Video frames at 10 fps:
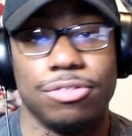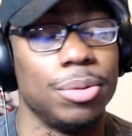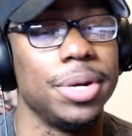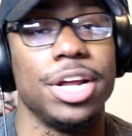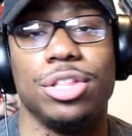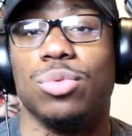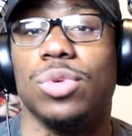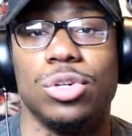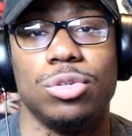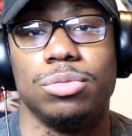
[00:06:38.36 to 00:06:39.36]
from another
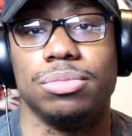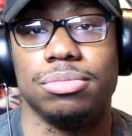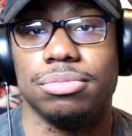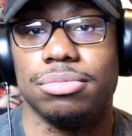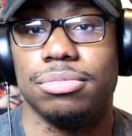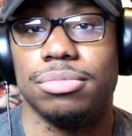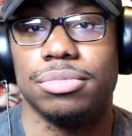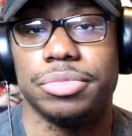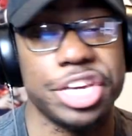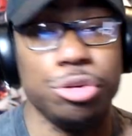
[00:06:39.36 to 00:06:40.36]
room,
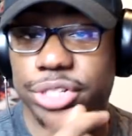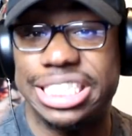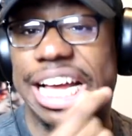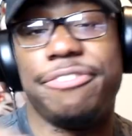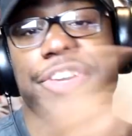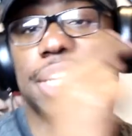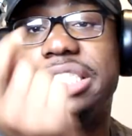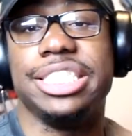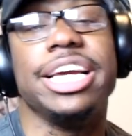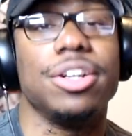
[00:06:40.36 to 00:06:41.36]
and you just got
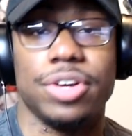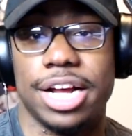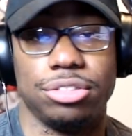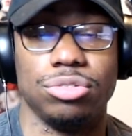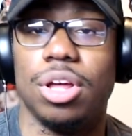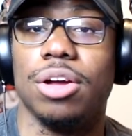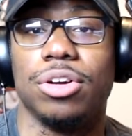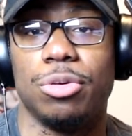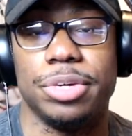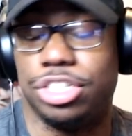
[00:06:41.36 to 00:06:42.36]
finished seeing her not too long
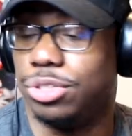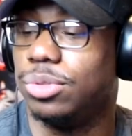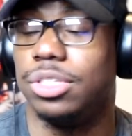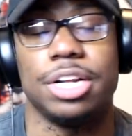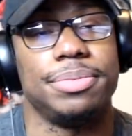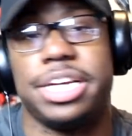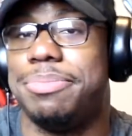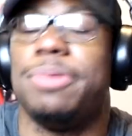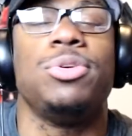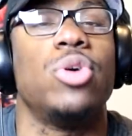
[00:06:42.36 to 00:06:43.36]
ago, but you, you know what I'm
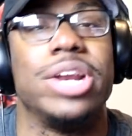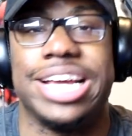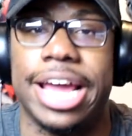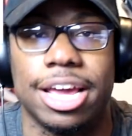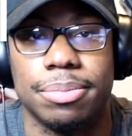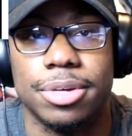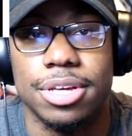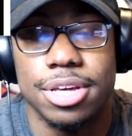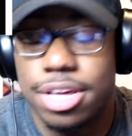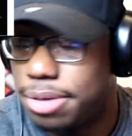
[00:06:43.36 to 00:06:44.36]
saying, maybe you on the game.
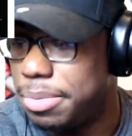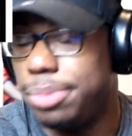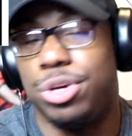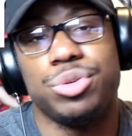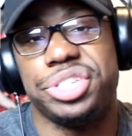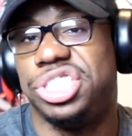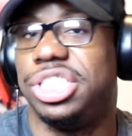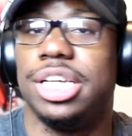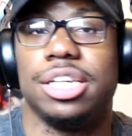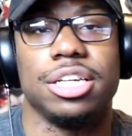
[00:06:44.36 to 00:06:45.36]
Maybe you just
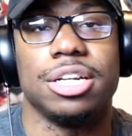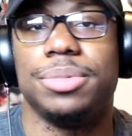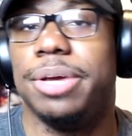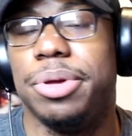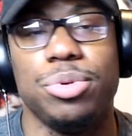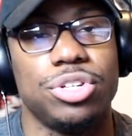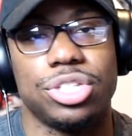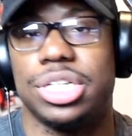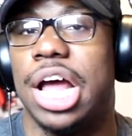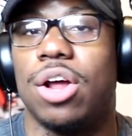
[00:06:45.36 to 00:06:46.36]
chilling, you know what I'm saying? Maybe you
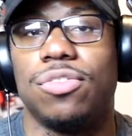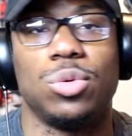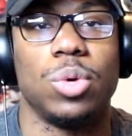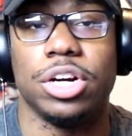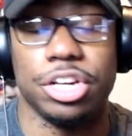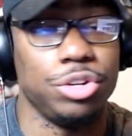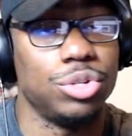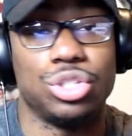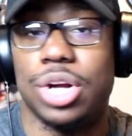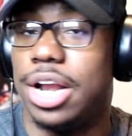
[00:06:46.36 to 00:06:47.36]
just got off of work and you
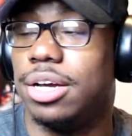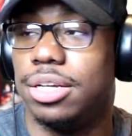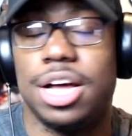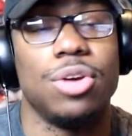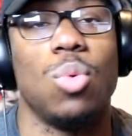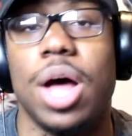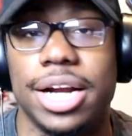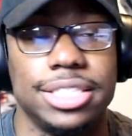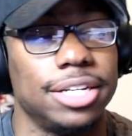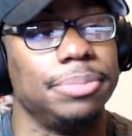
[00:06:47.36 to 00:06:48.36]
just trying to
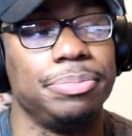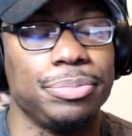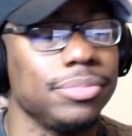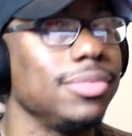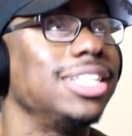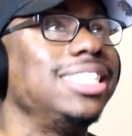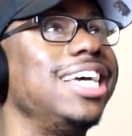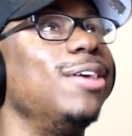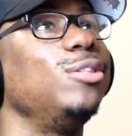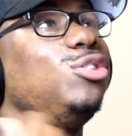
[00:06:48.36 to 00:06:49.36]
unwind something.
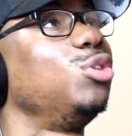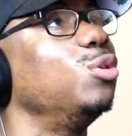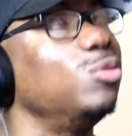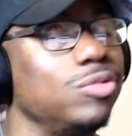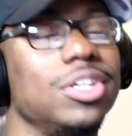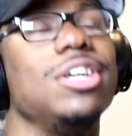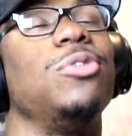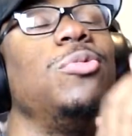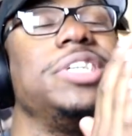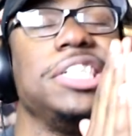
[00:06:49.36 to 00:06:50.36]
Tell the truth.
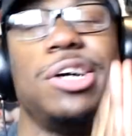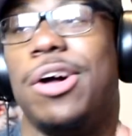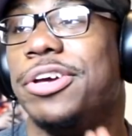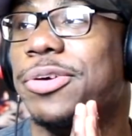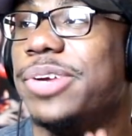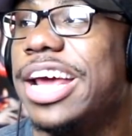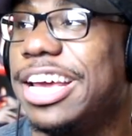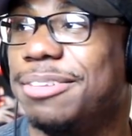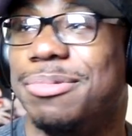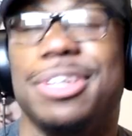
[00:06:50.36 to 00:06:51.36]
When she call your
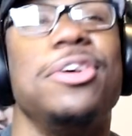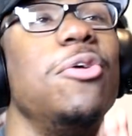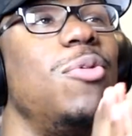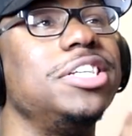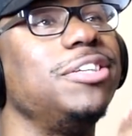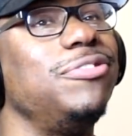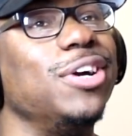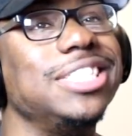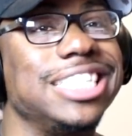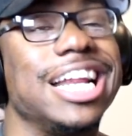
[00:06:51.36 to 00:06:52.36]
name, what is the
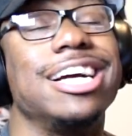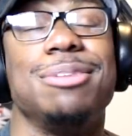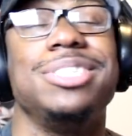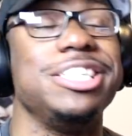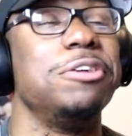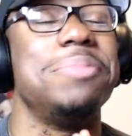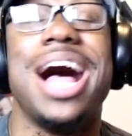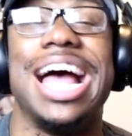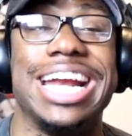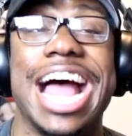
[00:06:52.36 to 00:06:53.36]
first thing that comes to your
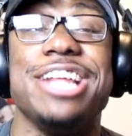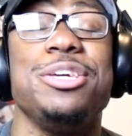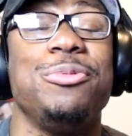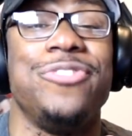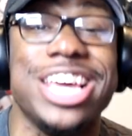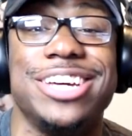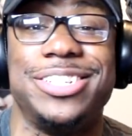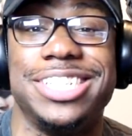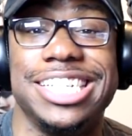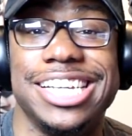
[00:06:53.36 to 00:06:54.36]
mind? How do you
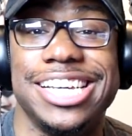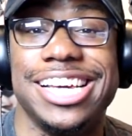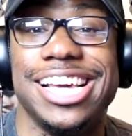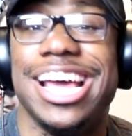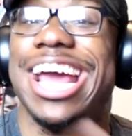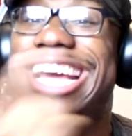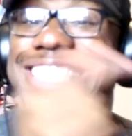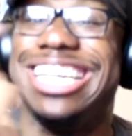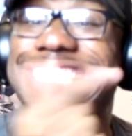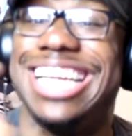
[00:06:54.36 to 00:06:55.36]
feel?
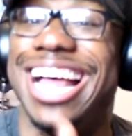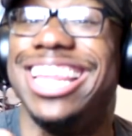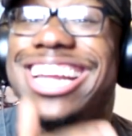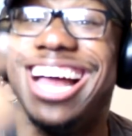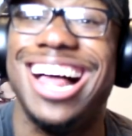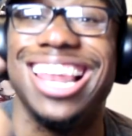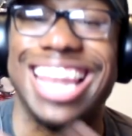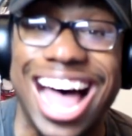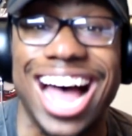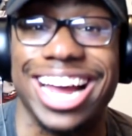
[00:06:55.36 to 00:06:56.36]
Is he telling a
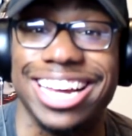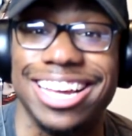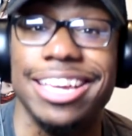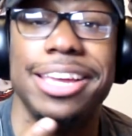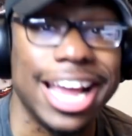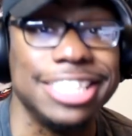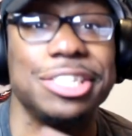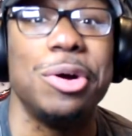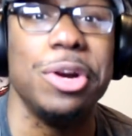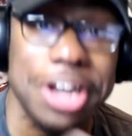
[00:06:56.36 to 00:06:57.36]
lie?
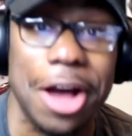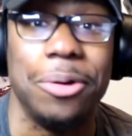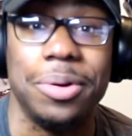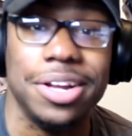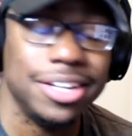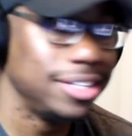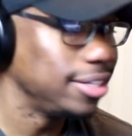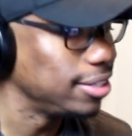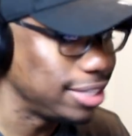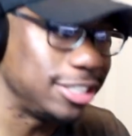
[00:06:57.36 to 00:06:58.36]
Yes or no?
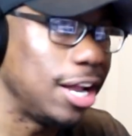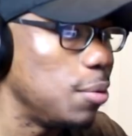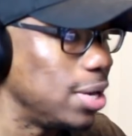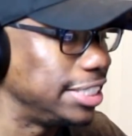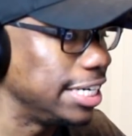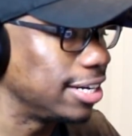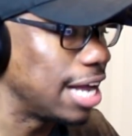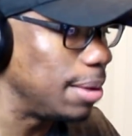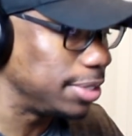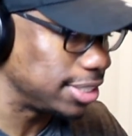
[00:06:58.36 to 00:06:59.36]
That's all I want to see in the
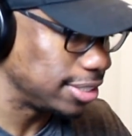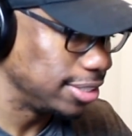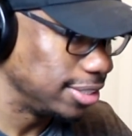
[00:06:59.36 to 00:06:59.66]
comments.